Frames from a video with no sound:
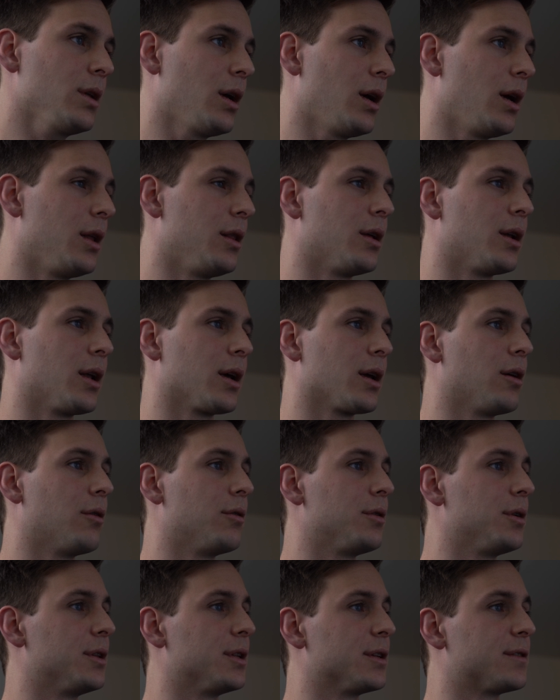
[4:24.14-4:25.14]
and then I go
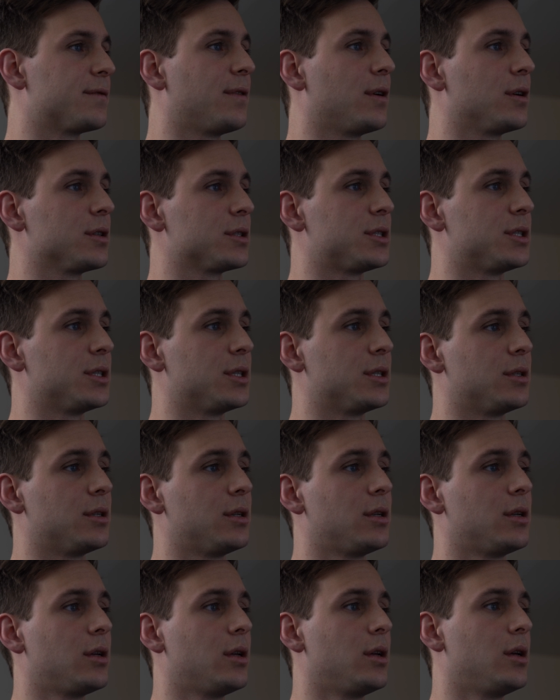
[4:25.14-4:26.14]
into this
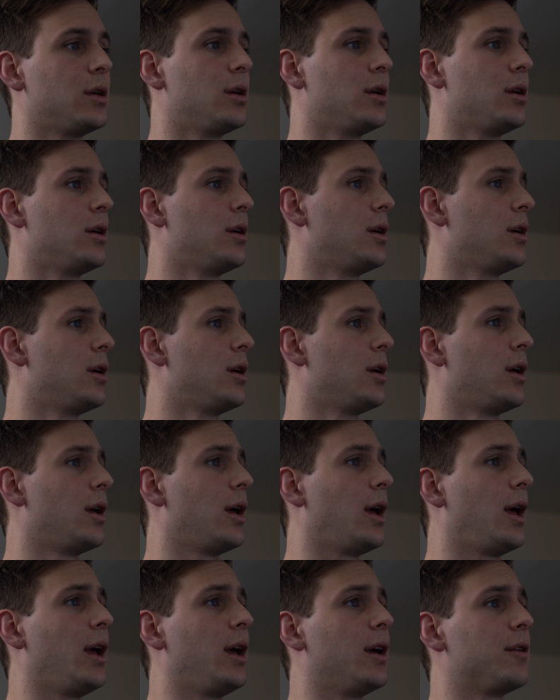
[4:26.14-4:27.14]
function,
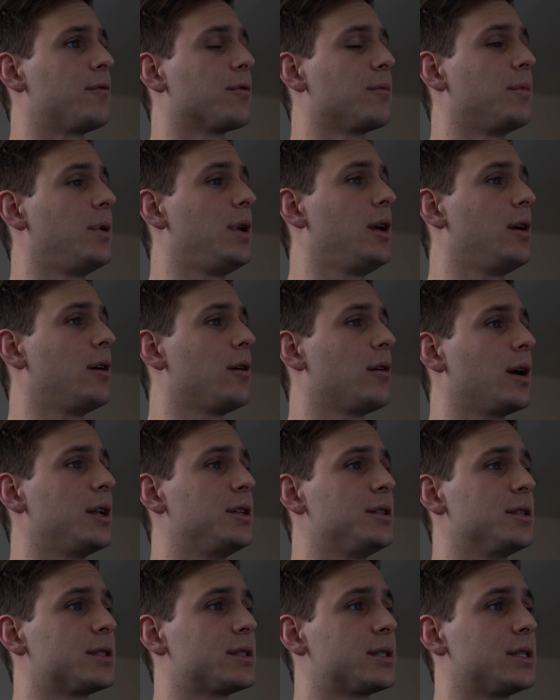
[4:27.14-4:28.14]
and from here I
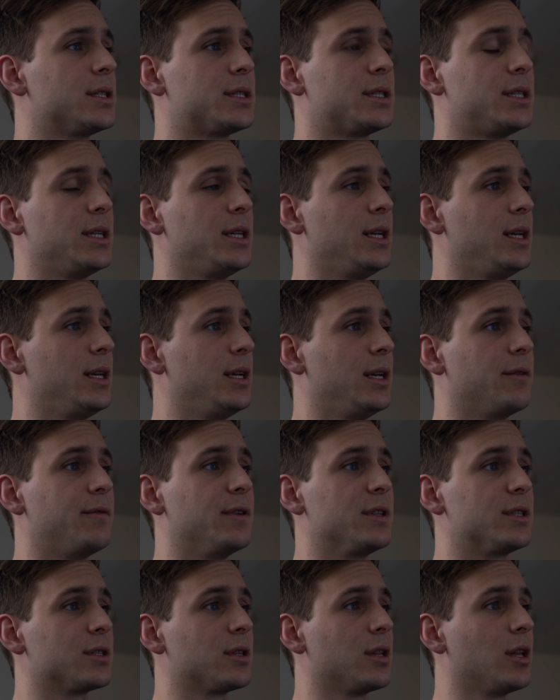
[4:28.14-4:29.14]
just to see if
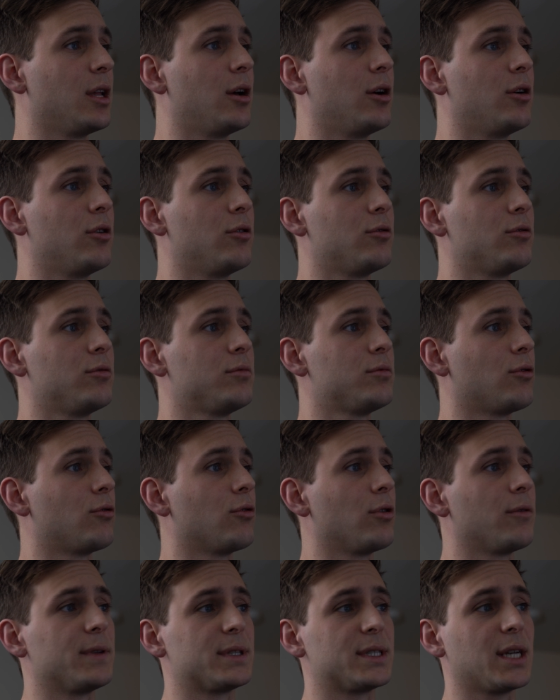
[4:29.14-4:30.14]
it's low
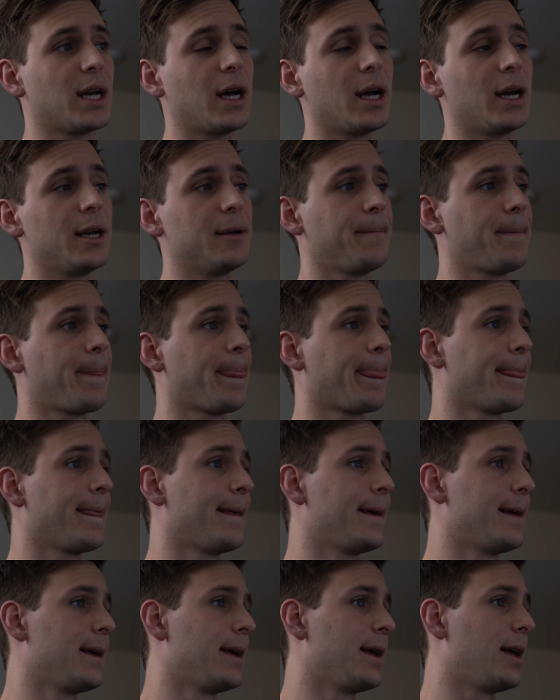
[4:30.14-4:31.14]
or if it's high,
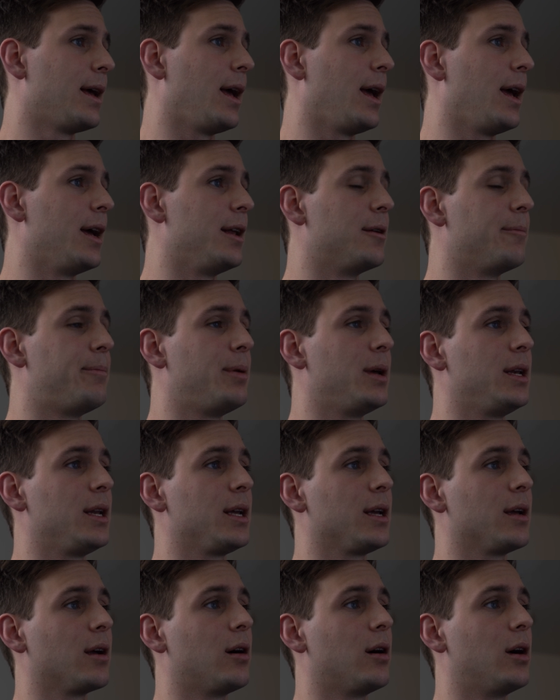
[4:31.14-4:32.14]
and
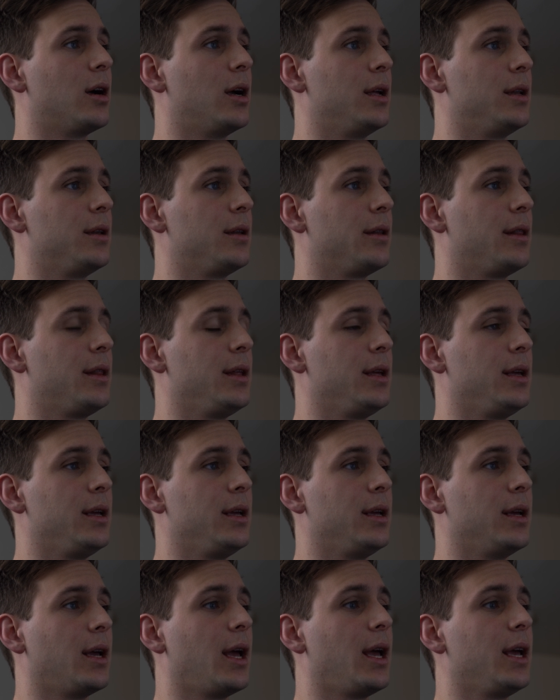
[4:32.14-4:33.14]
depending on
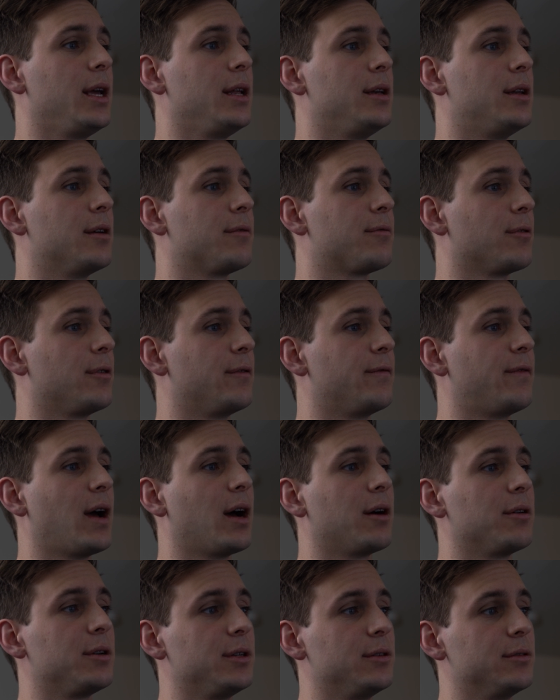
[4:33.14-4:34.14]
the 8 different
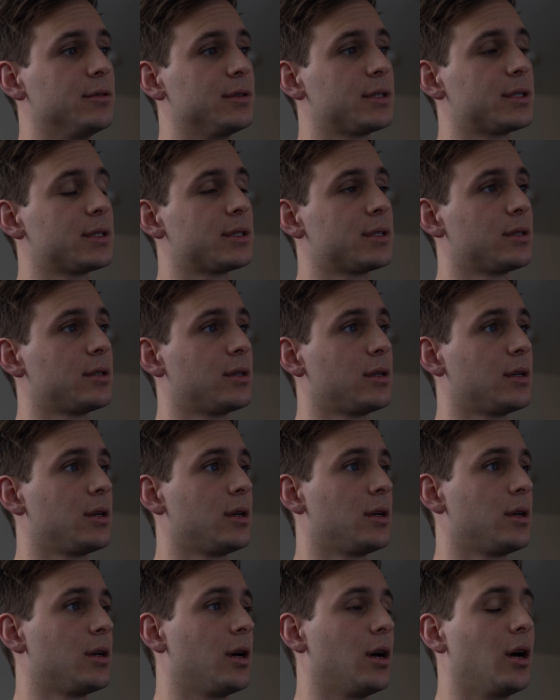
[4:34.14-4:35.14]
values
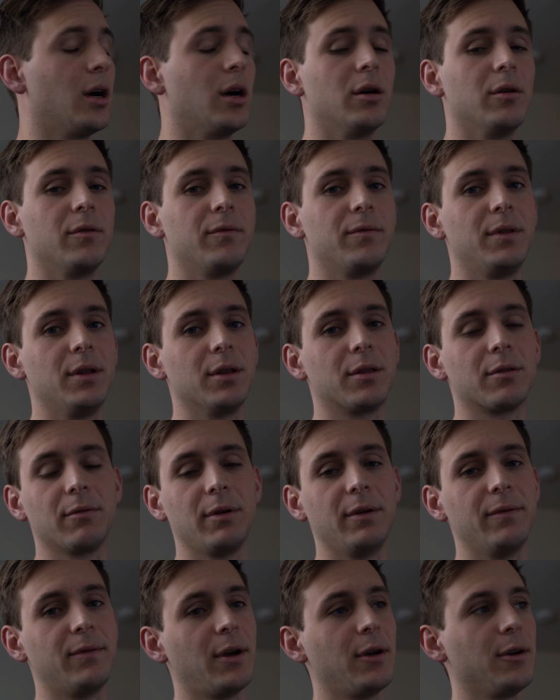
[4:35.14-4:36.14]
of the
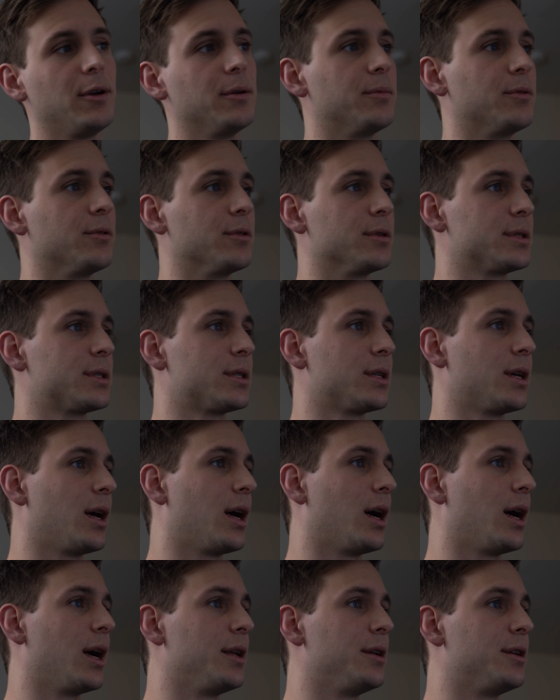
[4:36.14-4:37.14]
3 variables
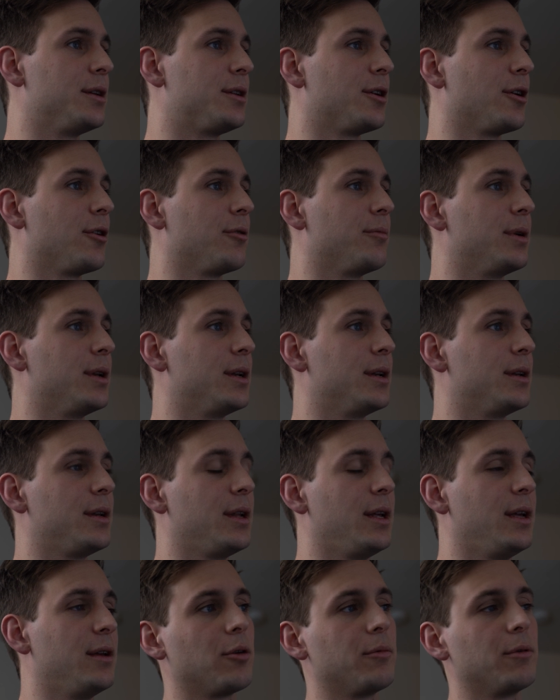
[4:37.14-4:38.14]
I
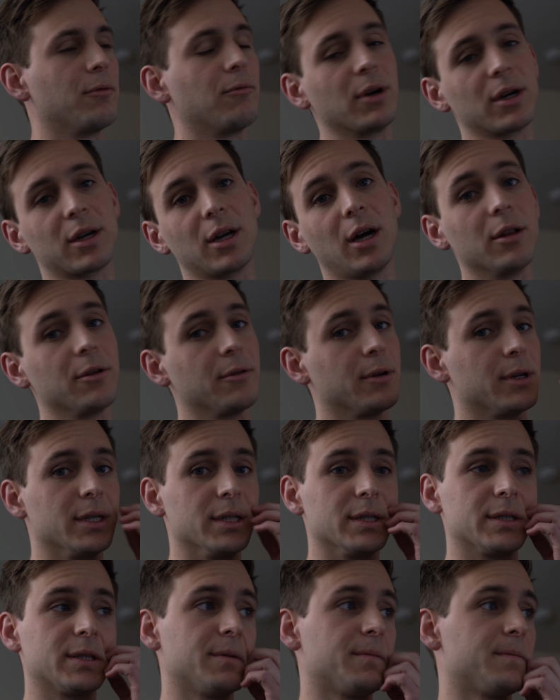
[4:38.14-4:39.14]
determine what color it
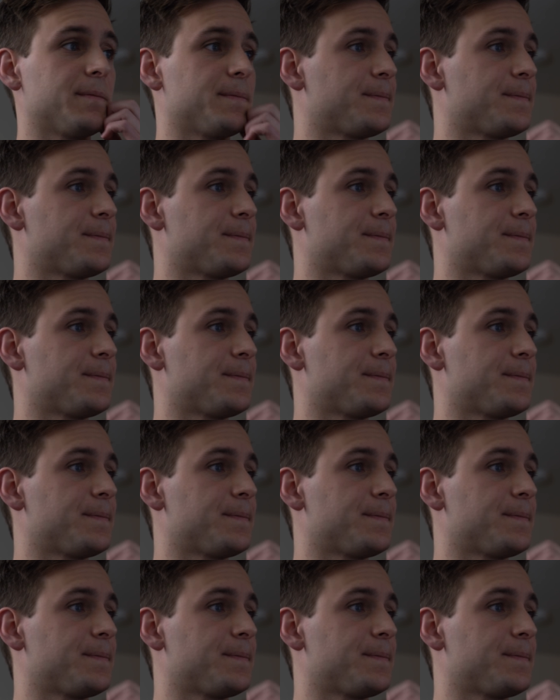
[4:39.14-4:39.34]
is.